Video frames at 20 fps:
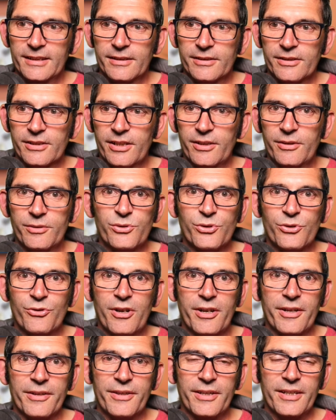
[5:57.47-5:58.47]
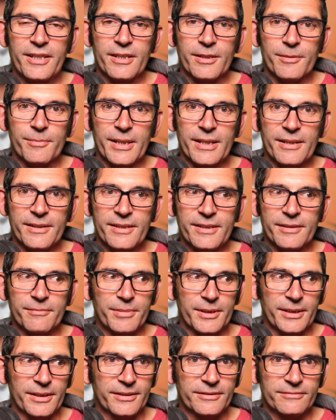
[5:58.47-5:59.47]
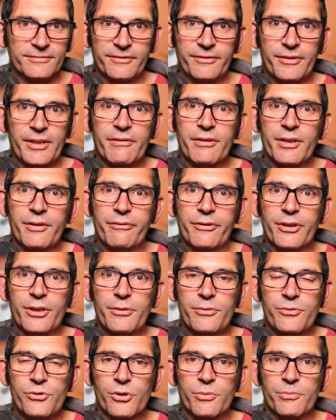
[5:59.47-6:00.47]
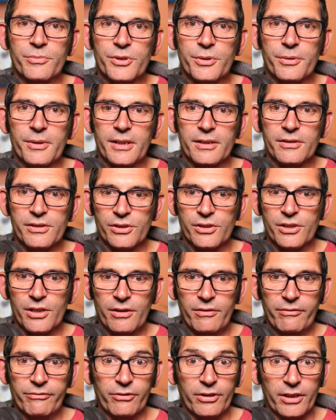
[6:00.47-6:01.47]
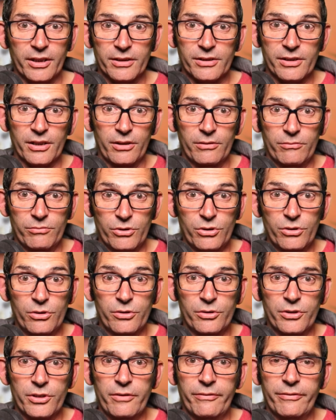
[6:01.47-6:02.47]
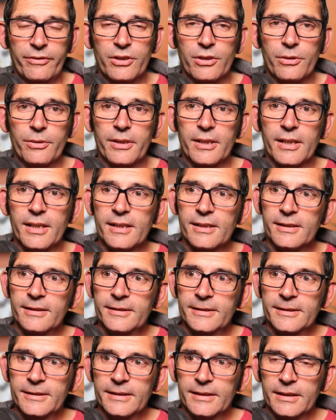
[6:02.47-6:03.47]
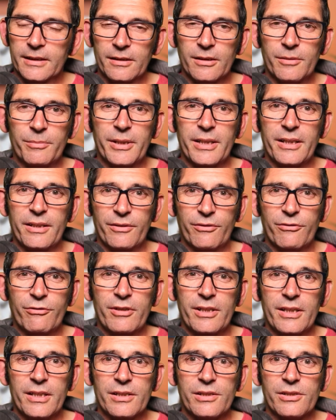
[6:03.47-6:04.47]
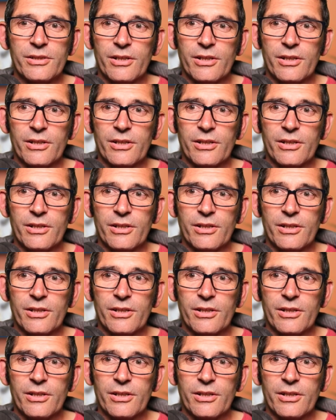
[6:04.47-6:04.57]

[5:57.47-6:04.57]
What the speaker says: So it's all right thinking about it, but very few jump to it and just go for it. So good on you for doing that. And I bet you in 3 years'